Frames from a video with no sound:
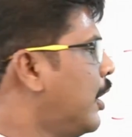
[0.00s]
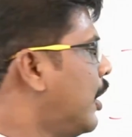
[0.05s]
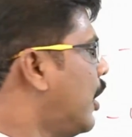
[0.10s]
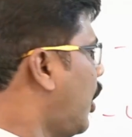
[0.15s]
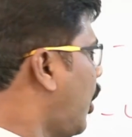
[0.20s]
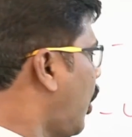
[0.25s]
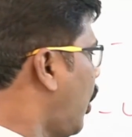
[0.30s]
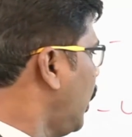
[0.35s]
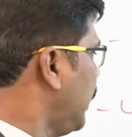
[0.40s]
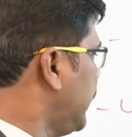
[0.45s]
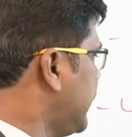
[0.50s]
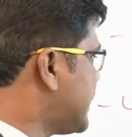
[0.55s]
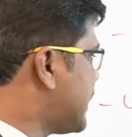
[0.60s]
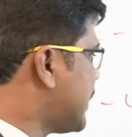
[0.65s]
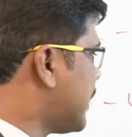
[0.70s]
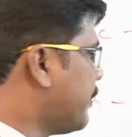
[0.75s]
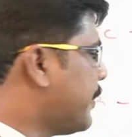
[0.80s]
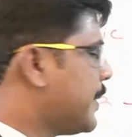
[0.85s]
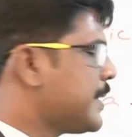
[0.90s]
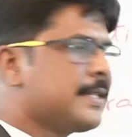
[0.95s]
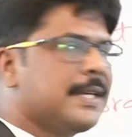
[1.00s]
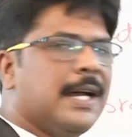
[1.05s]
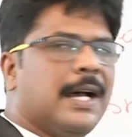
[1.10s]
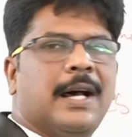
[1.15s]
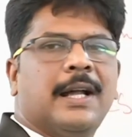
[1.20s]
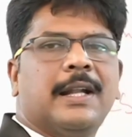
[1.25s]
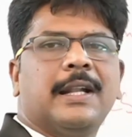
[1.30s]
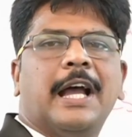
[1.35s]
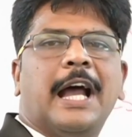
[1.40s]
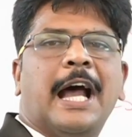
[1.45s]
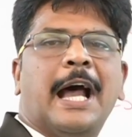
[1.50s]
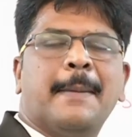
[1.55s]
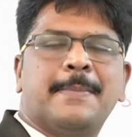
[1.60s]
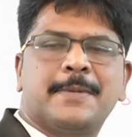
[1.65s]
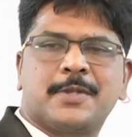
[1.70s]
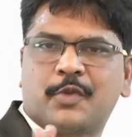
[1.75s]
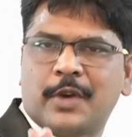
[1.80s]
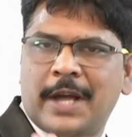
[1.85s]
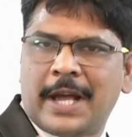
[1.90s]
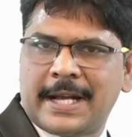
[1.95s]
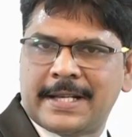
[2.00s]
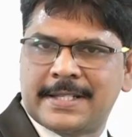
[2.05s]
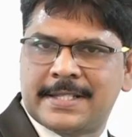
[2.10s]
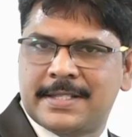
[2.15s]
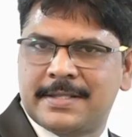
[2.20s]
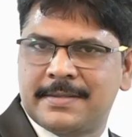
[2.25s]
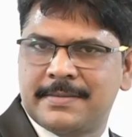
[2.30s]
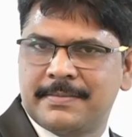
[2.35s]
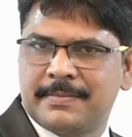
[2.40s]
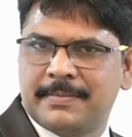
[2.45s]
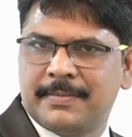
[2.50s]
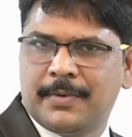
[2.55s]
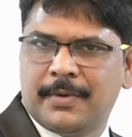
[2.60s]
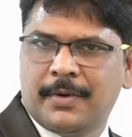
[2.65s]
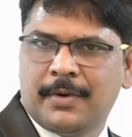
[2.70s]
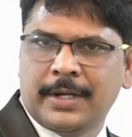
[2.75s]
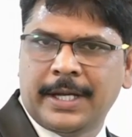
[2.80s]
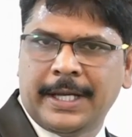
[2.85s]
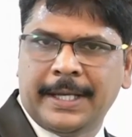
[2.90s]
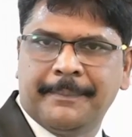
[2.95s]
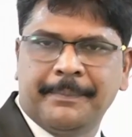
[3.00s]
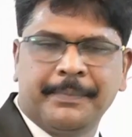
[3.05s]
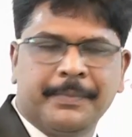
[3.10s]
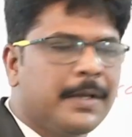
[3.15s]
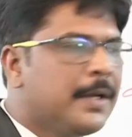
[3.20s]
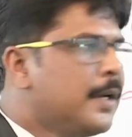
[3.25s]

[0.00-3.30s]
all these numbers are abstracts, okay?